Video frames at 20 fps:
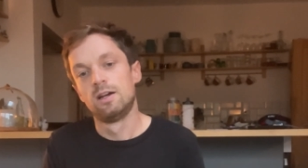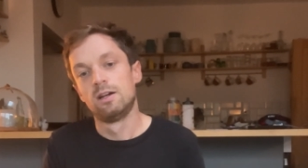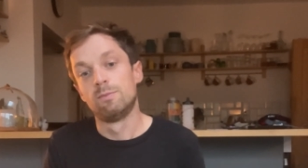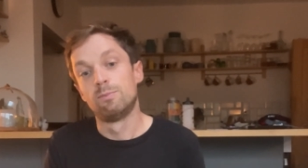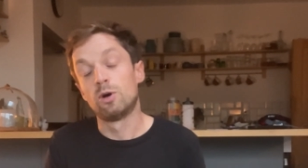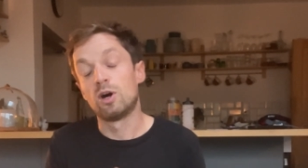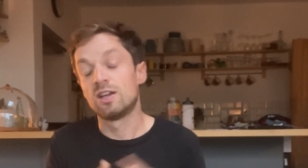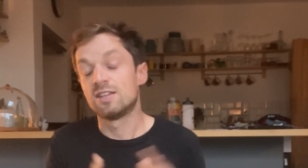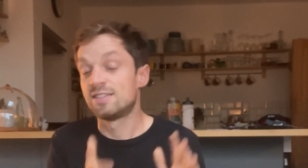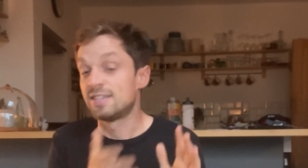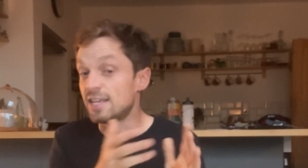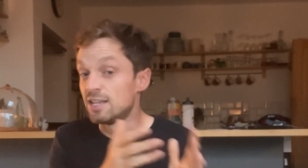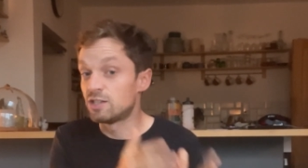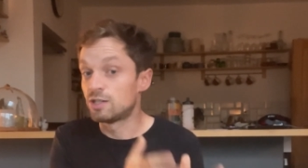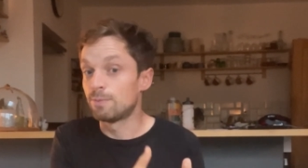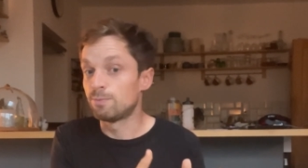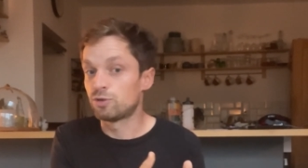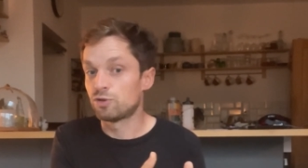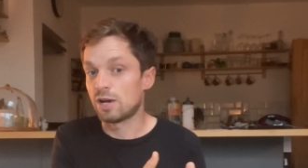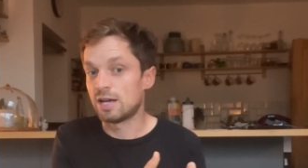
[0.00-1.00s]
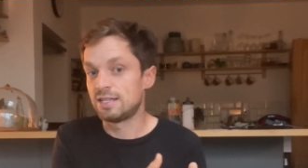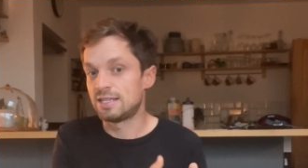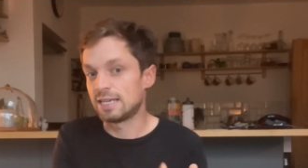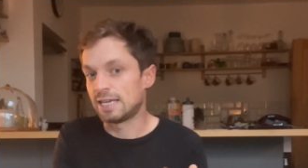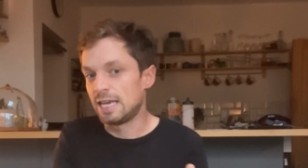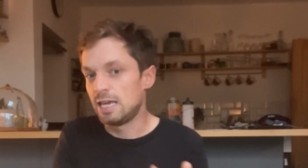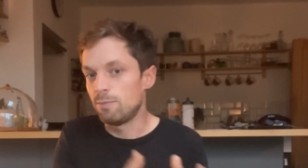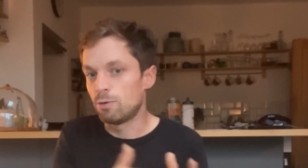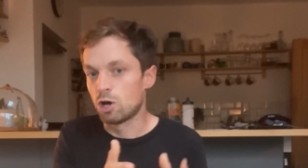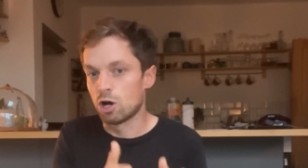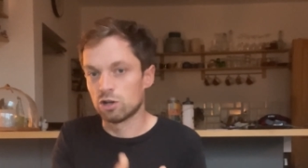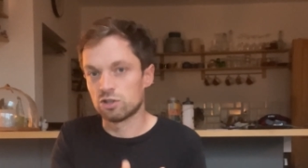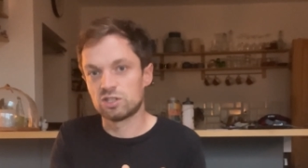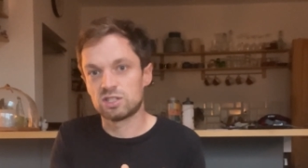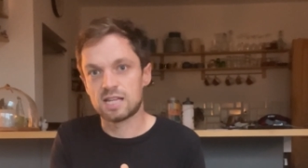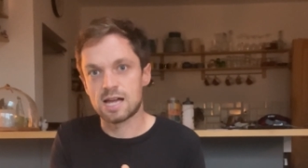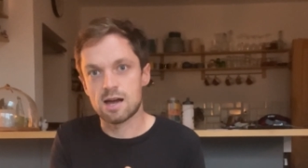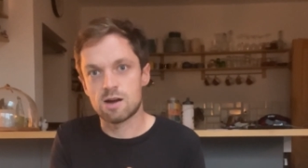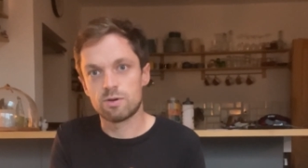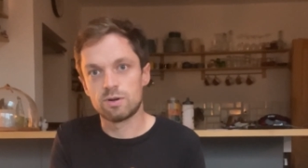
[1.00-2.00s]
but a system trying to keep
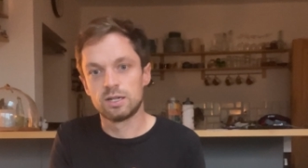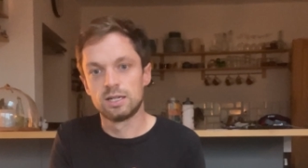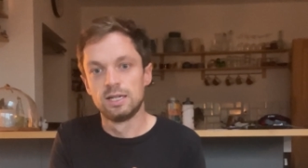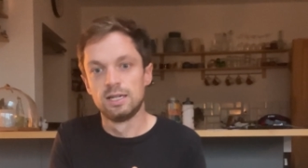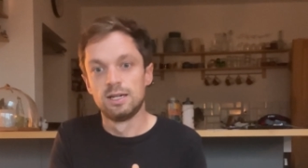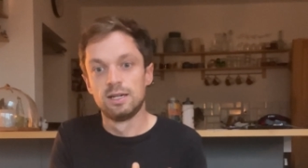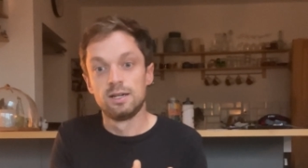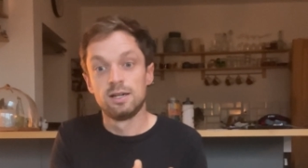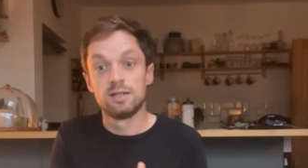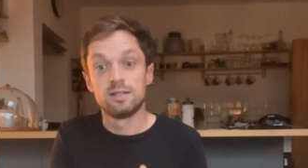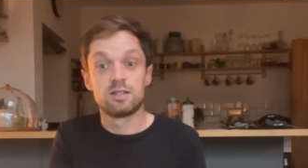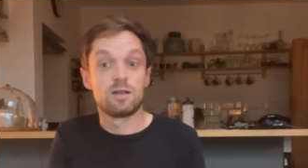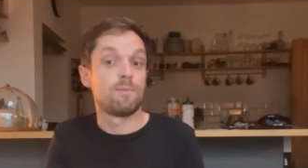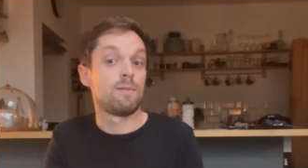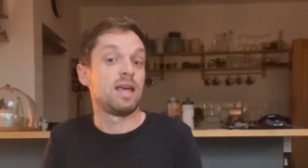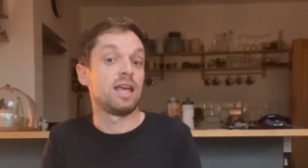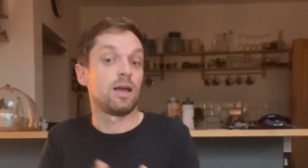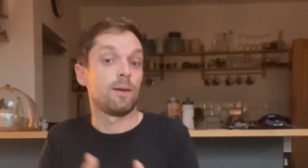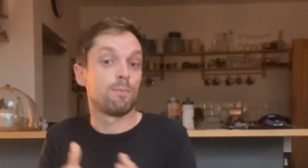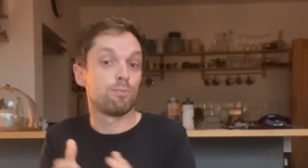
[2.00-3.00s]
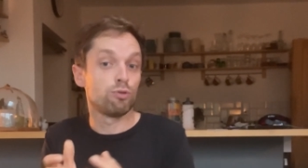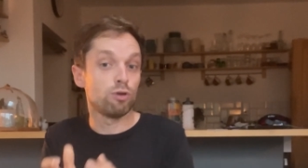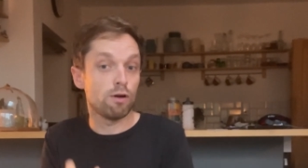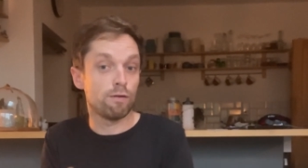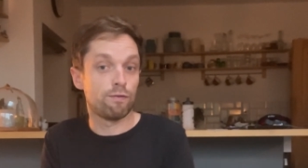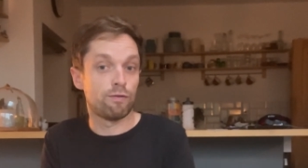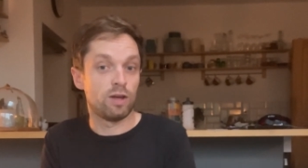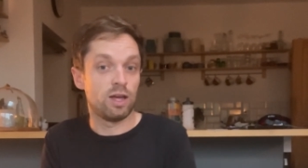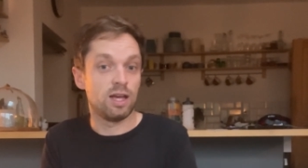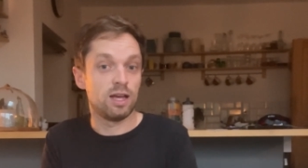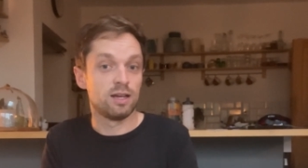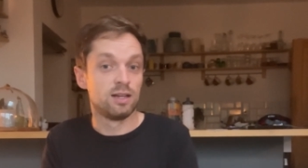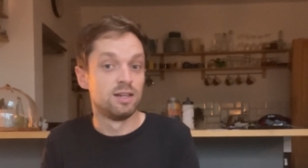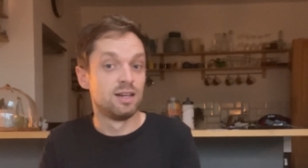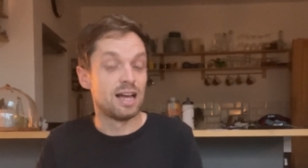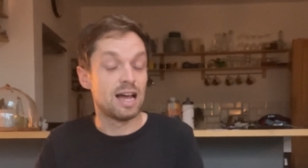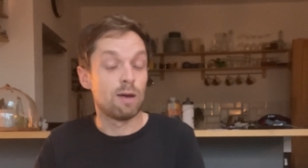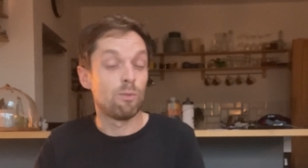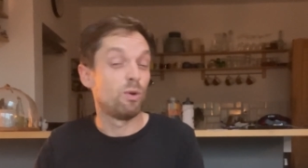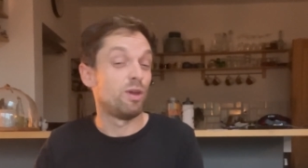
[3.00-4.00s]
costs down to make a profit
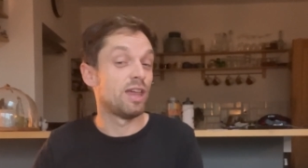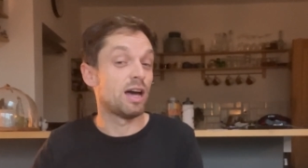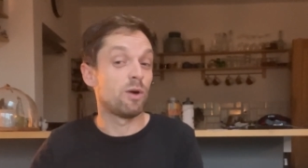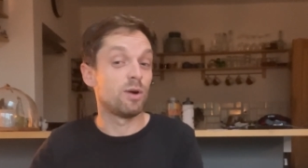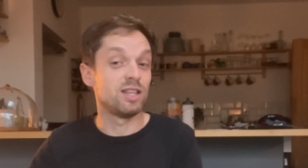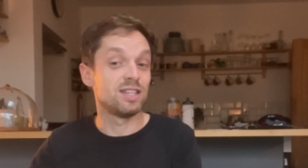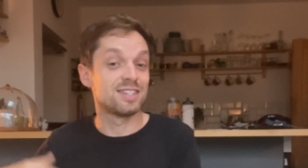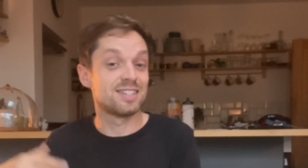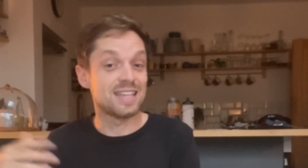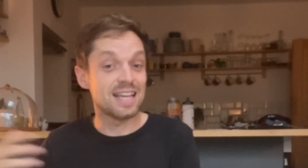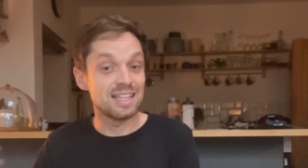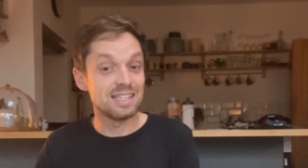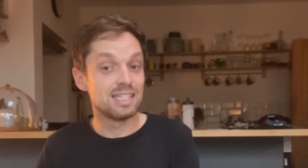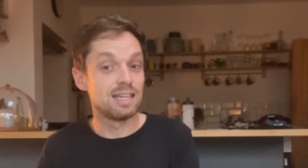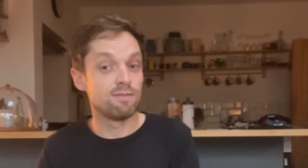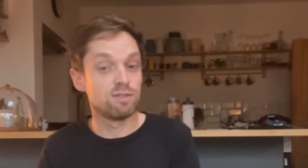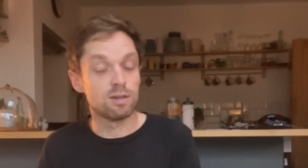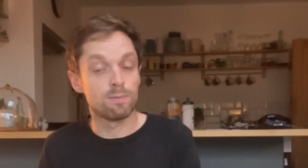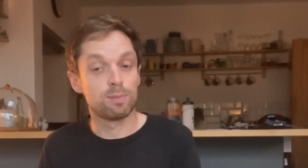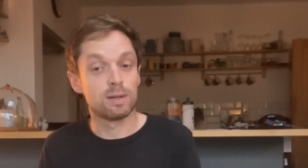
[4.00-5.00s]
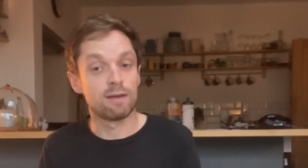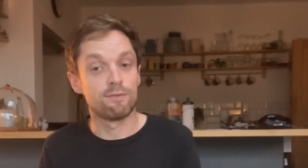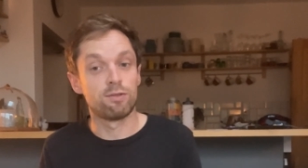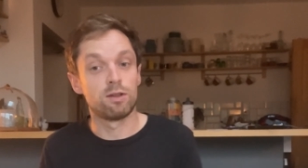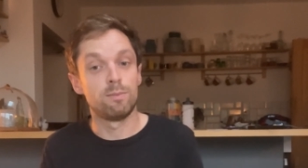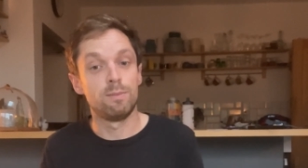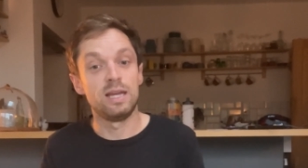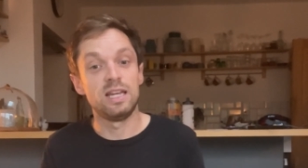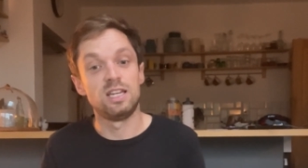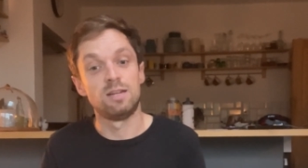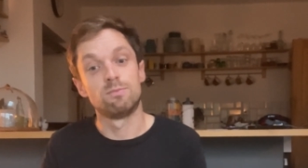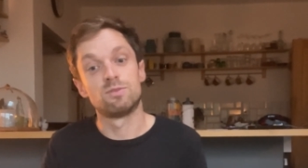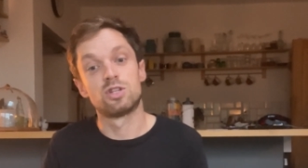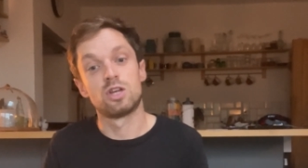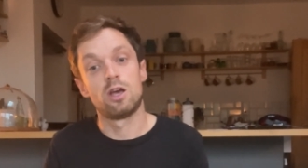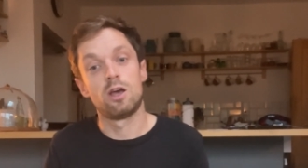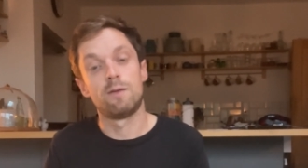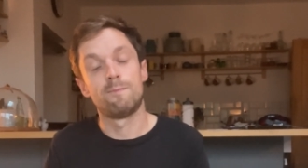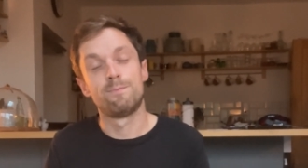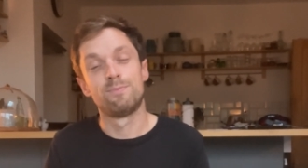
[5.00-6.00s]
and without incentive to plan for the medium
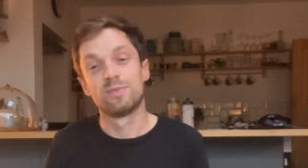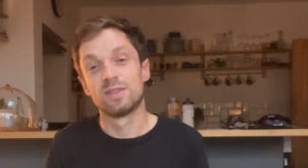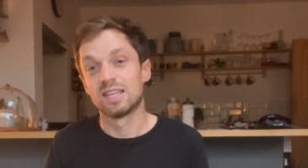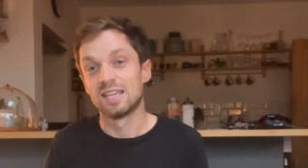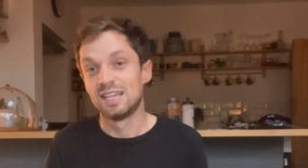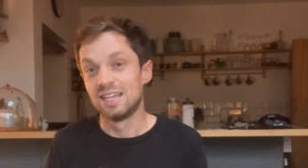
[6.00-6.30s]
term